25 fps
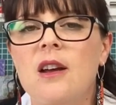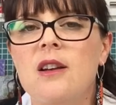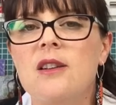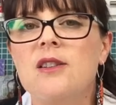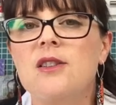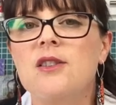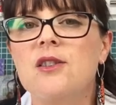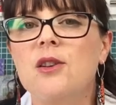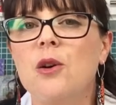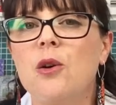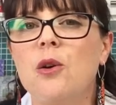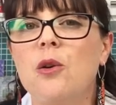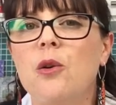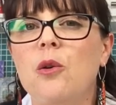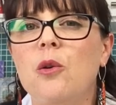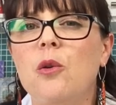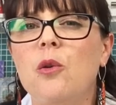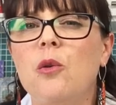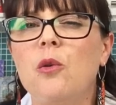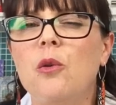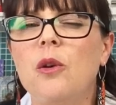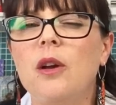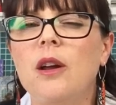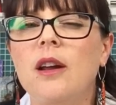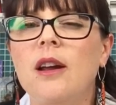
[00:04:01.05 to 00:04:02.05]

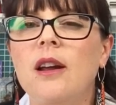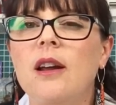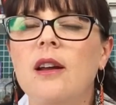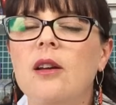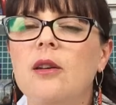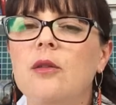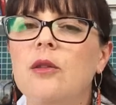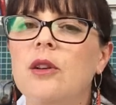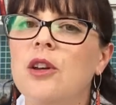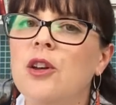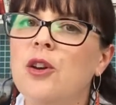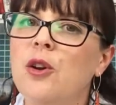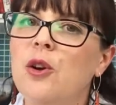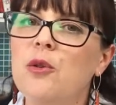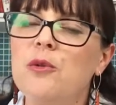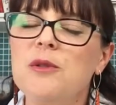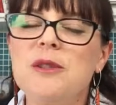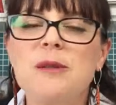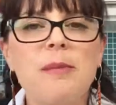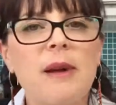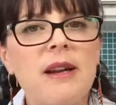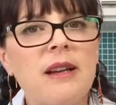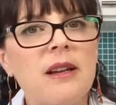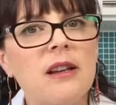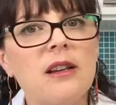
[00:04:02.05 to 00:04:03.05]
So
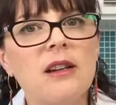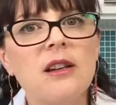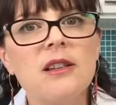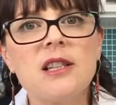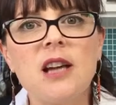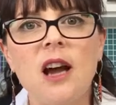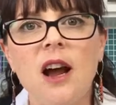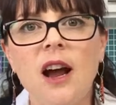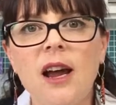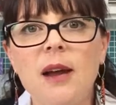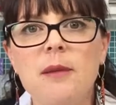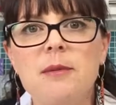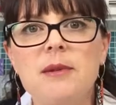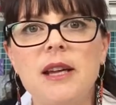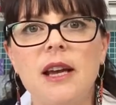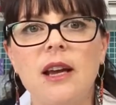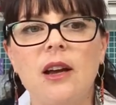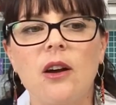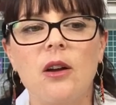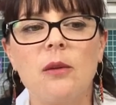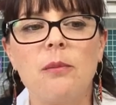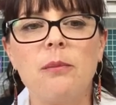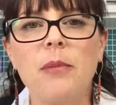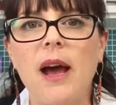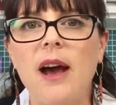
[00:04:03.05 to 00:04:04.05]
spend a little time, take
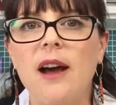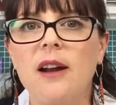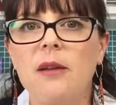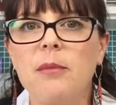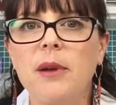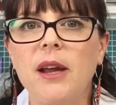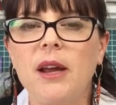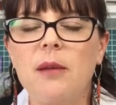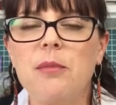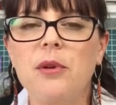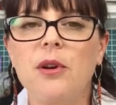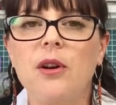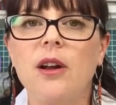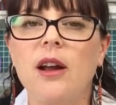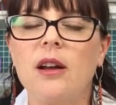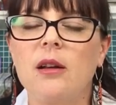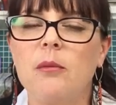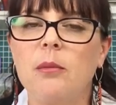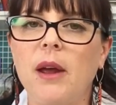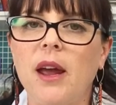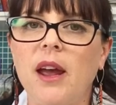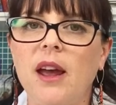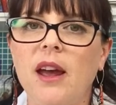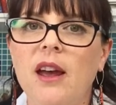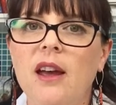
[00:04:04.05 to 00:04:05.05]
out a pad of paper and
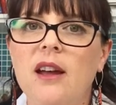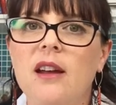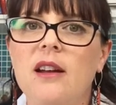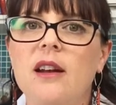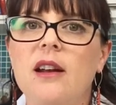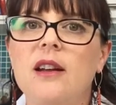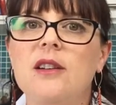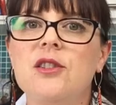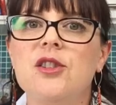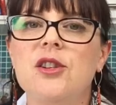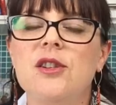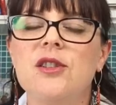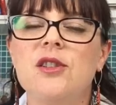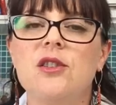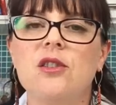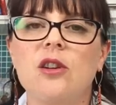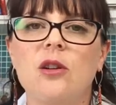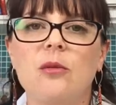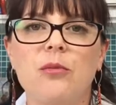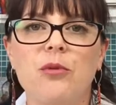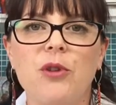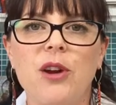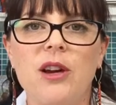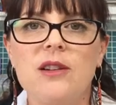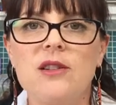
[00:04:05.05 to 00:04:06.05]
a pen and just
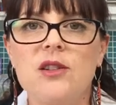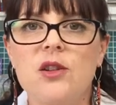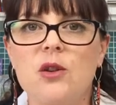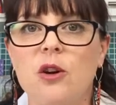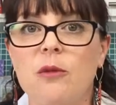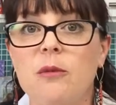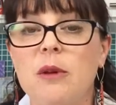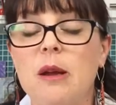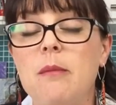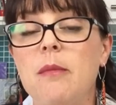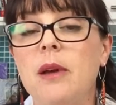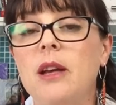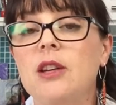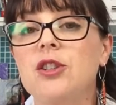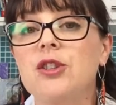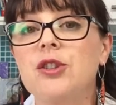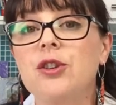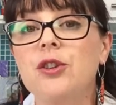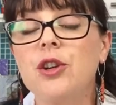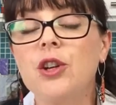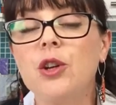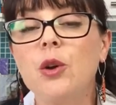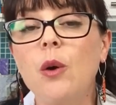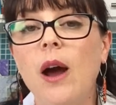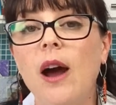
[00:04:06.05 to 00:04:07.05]
start brainstorming. Make
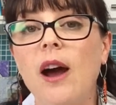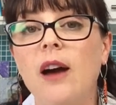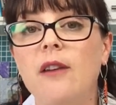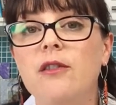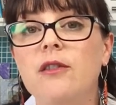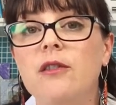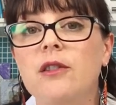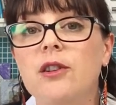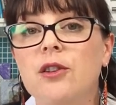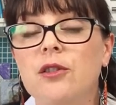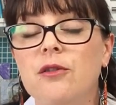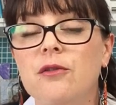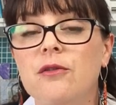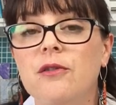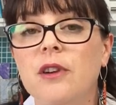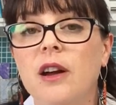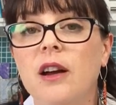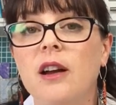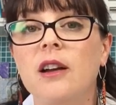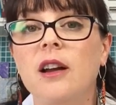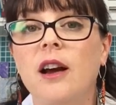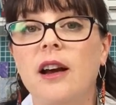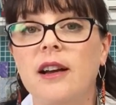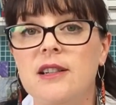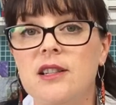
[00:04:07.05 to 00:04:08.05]
sure you have
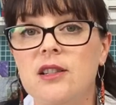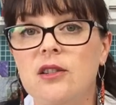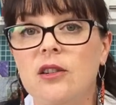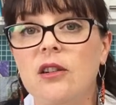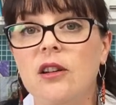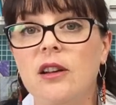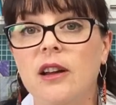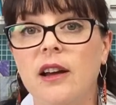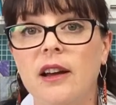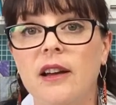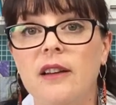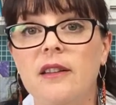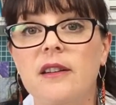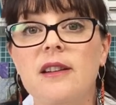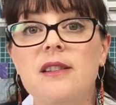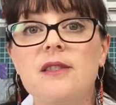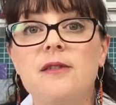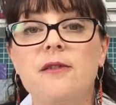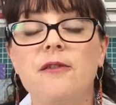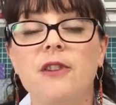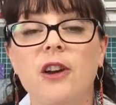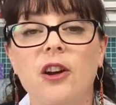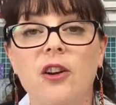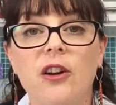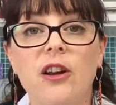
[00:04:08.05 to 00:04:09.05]
an ideal client that's
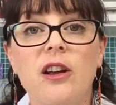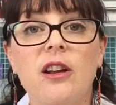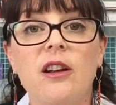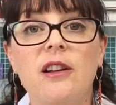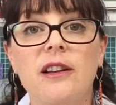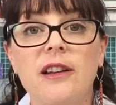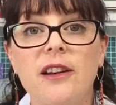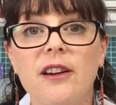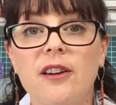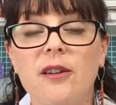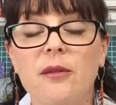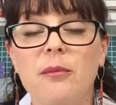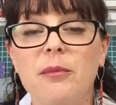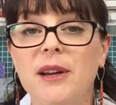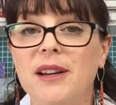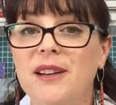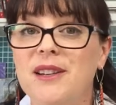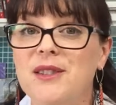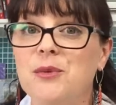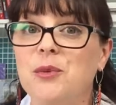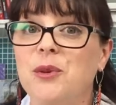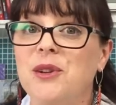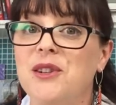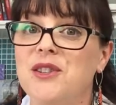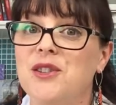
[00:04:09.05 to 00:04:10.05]
very clear,
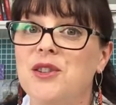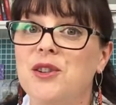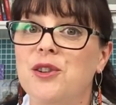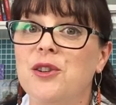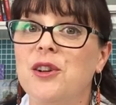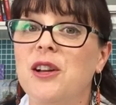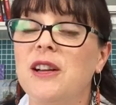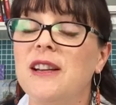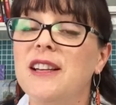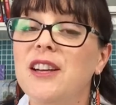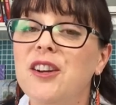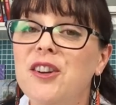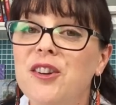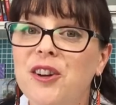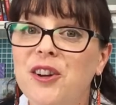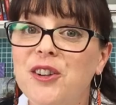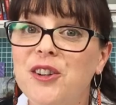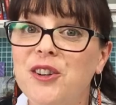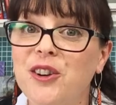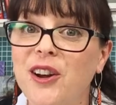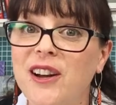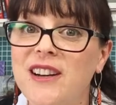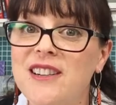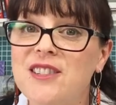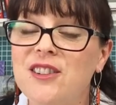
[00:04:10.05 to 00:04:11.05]
because once you're clear
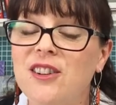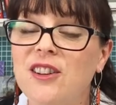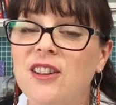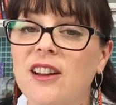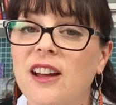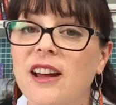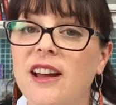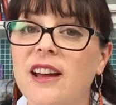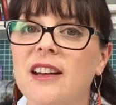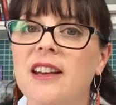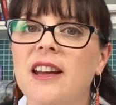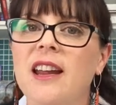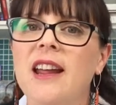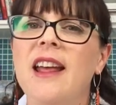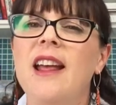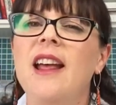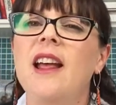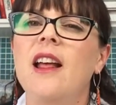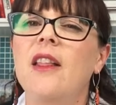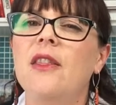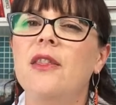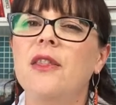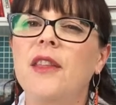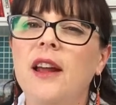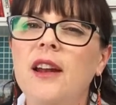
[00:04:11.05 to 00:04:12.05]
on your ideal client,
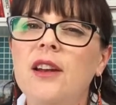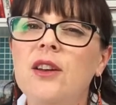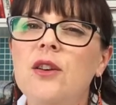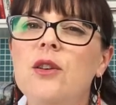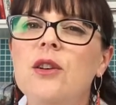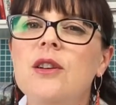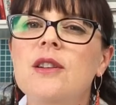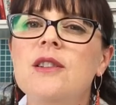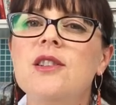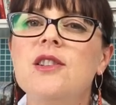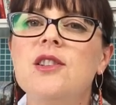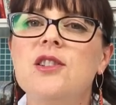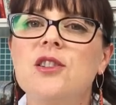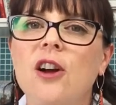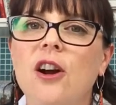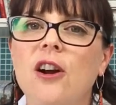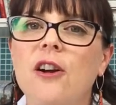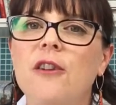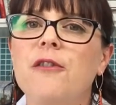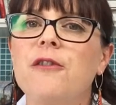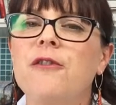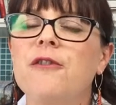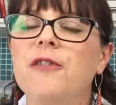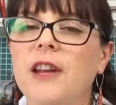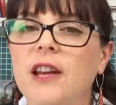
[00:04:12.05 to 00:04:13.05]
then you can
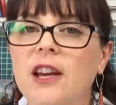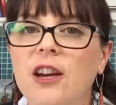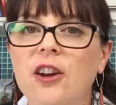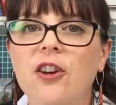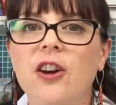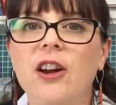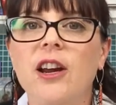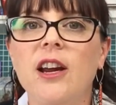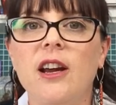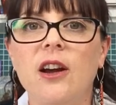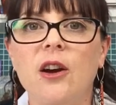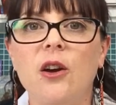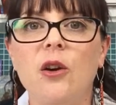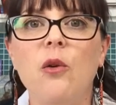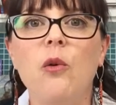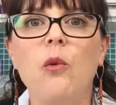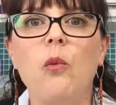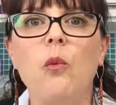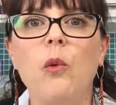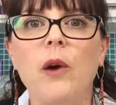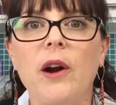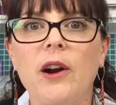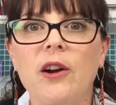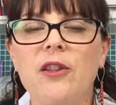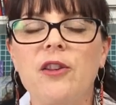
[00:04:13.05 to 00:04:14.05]
start figuring
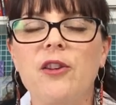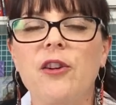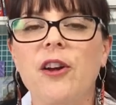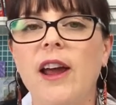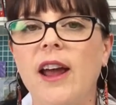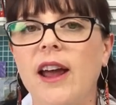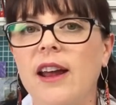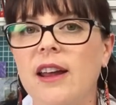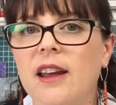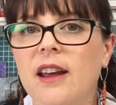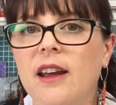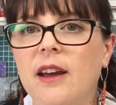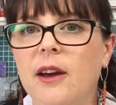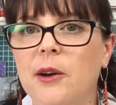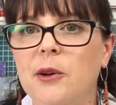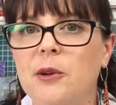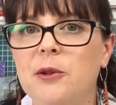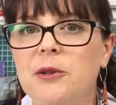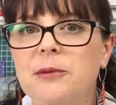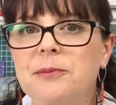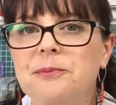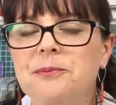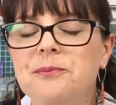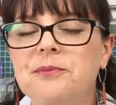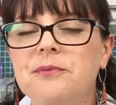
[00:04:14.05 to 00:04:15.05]
out where they're hanging
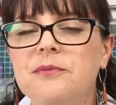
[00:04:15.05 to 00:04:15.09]
out.